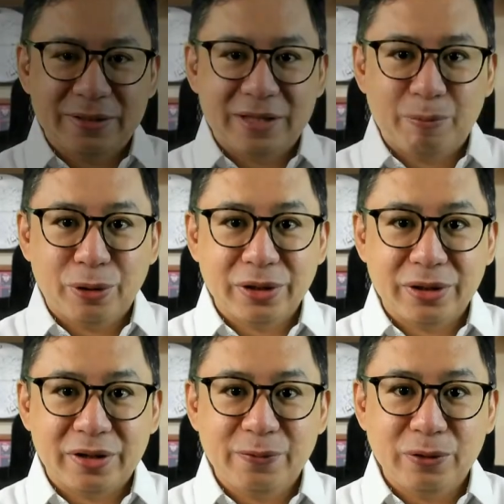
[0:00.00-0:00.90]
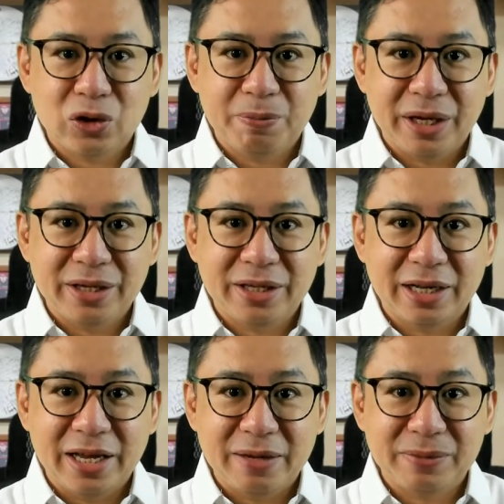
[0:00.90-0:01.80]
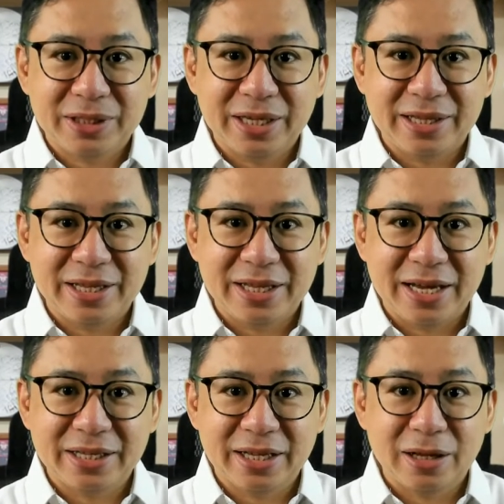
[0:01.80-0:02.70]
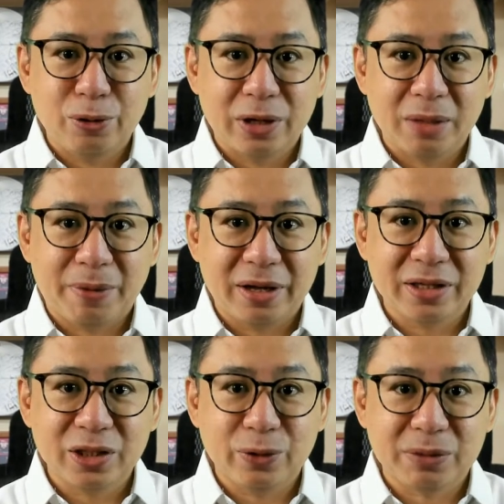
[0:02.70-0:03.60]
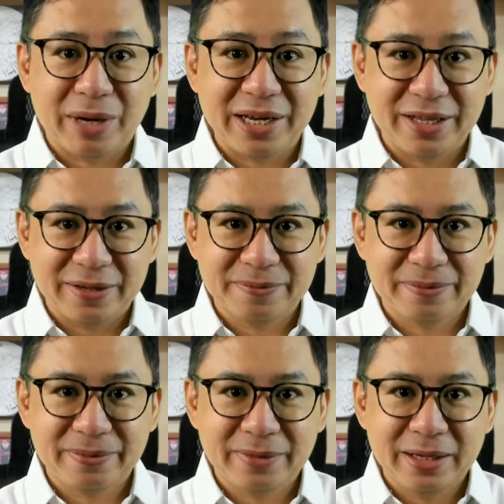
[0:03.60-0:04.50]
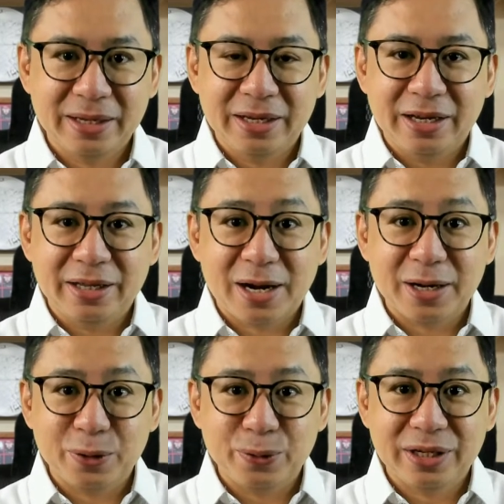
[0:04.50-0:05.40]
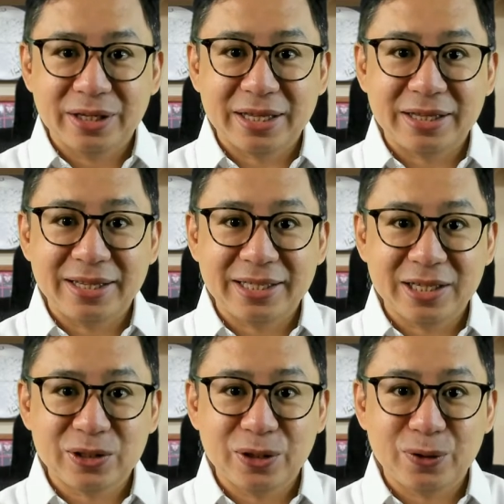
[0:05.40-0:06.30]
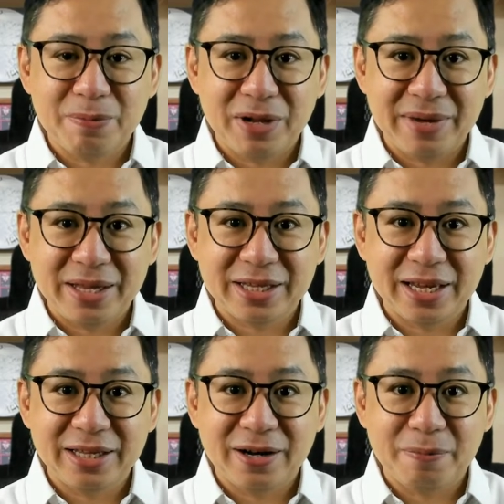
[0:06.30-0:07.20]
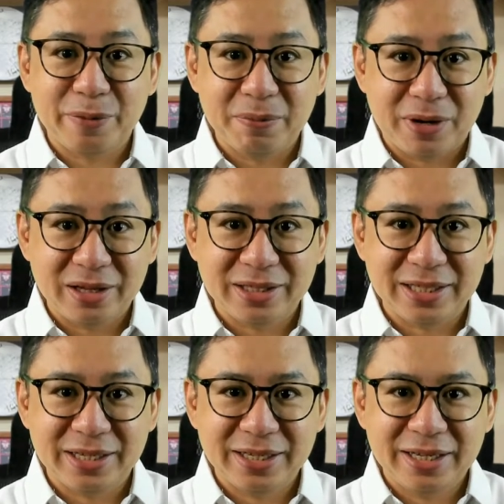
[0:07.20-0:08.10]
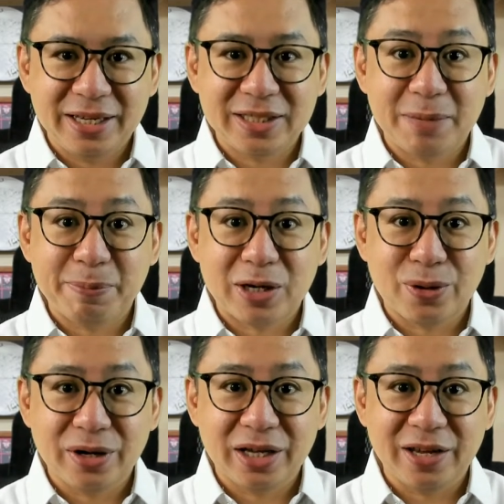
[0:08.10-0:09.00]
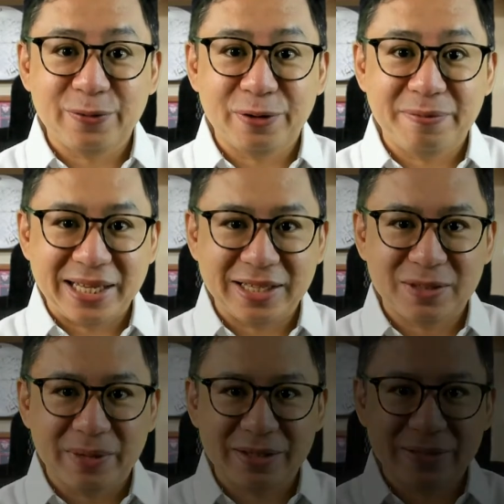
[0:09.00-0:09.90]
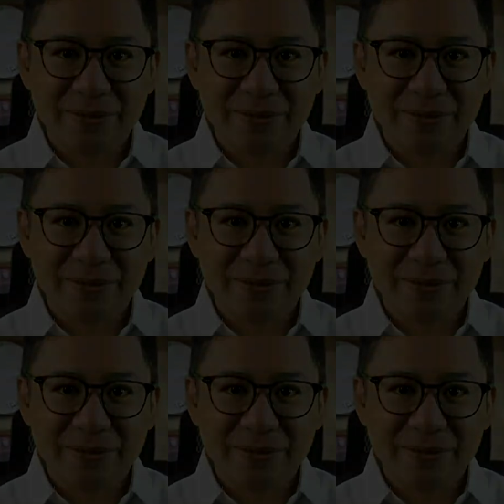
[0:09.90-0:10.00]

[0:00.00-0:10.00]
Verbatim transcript: The employer refused to pay the claims and denied that the local policy was binding. It argued that the decision to implement any company policy is a prerogative of management.